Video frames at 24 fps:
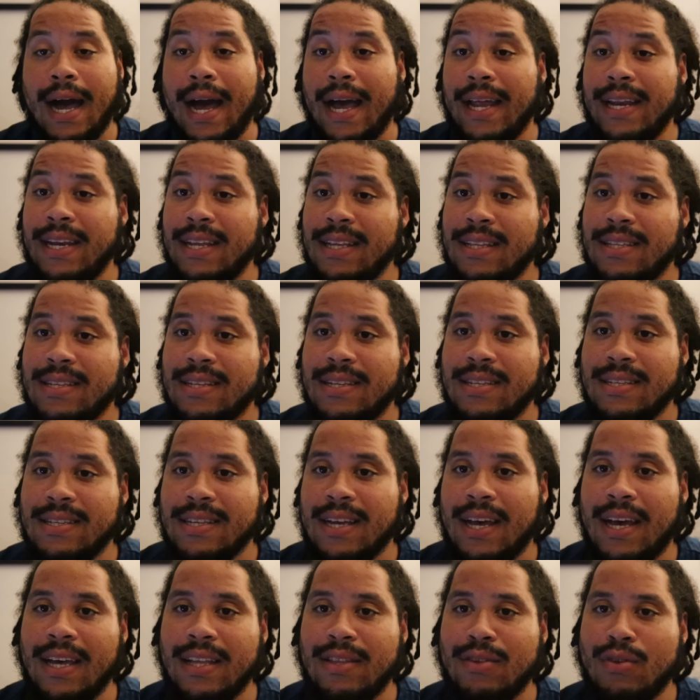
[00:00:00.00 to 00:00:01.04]
I need to
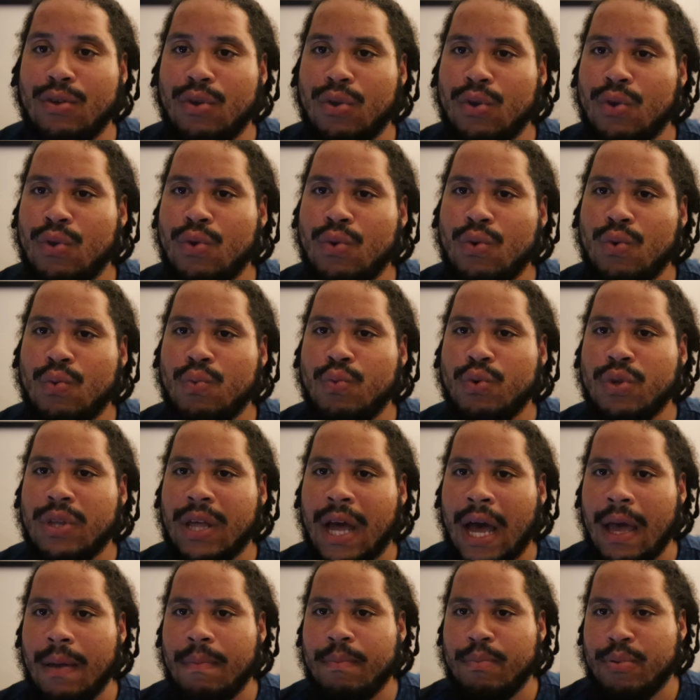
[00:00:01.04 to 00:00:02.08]
decide who would
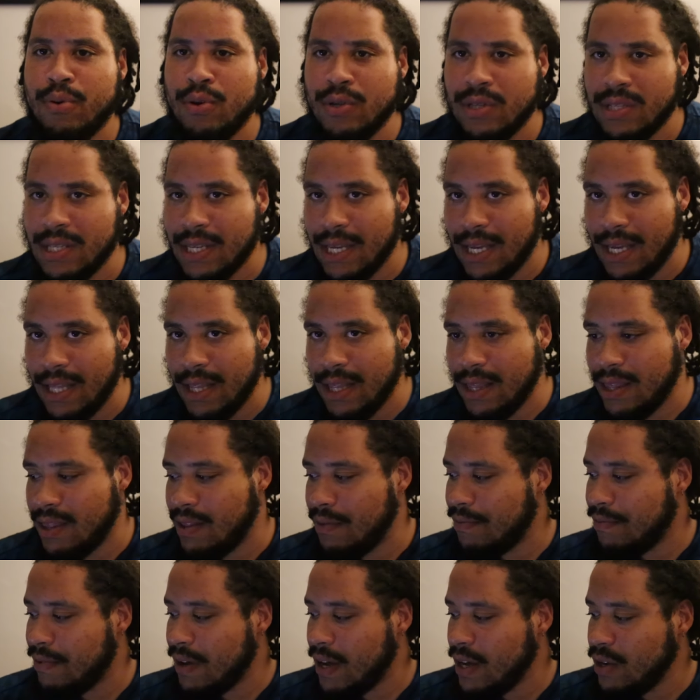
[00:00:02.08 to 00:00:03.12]
I put in the
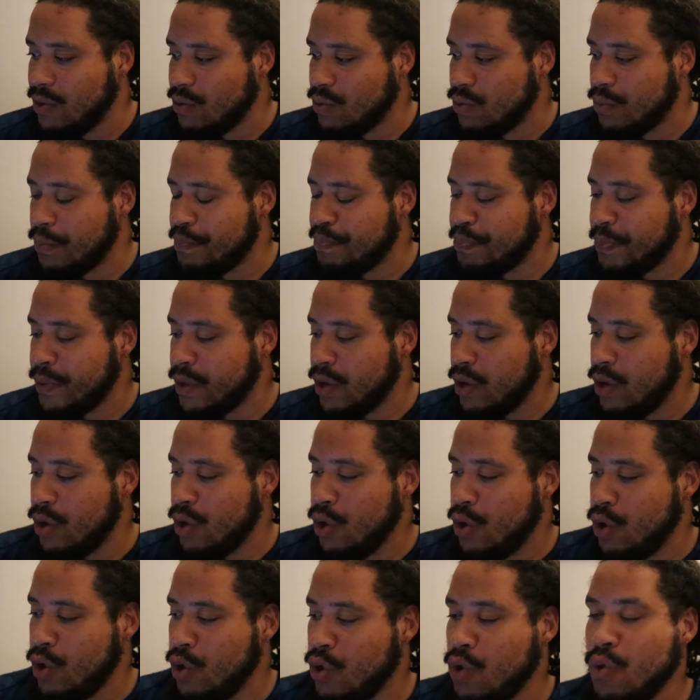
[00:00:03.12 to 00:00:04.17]
final,
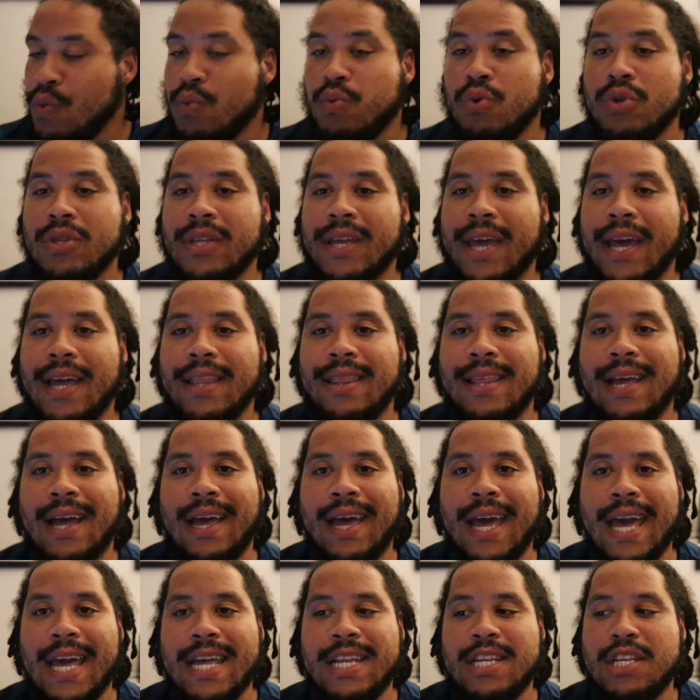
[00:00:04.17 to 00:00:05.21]
who would get
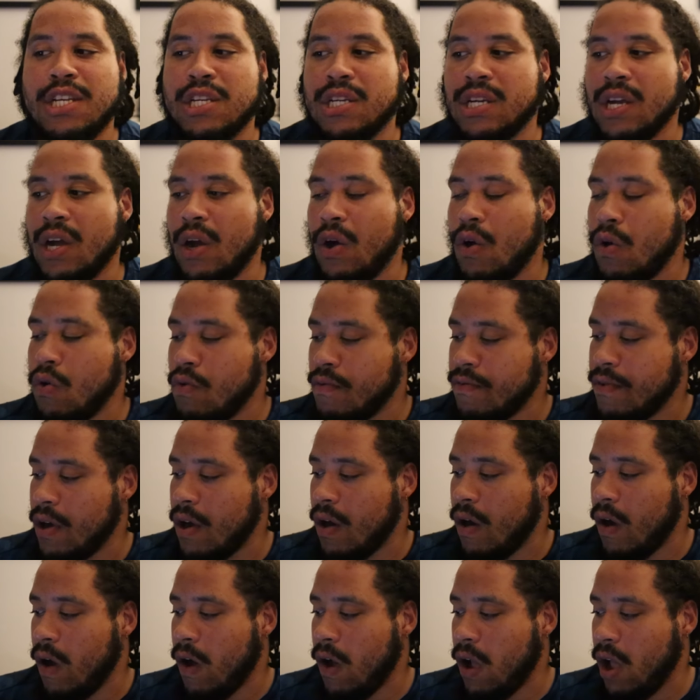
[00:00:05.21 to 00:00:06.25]
that edge
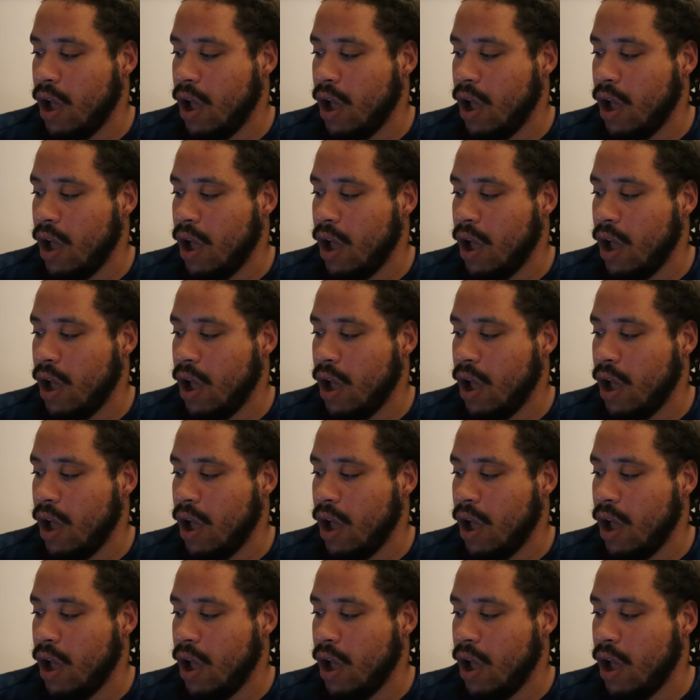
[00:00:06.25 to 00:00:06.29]
over.